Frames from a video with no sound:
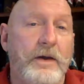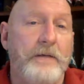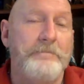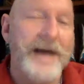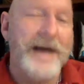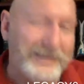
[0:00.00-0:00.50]

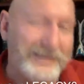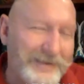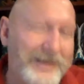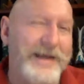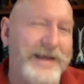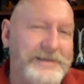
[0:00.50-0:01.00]
my
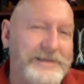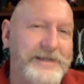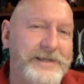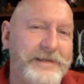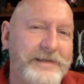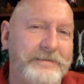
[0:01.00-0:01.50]

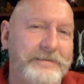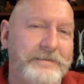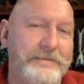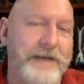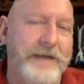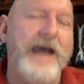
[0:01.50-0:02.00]
legacy,
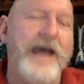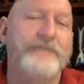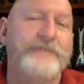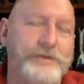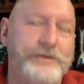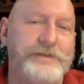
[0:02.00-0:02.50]
I
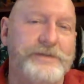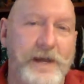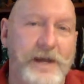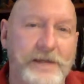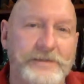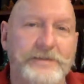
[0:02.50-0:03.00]
have two
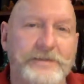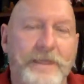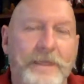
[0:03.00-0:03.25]
sons.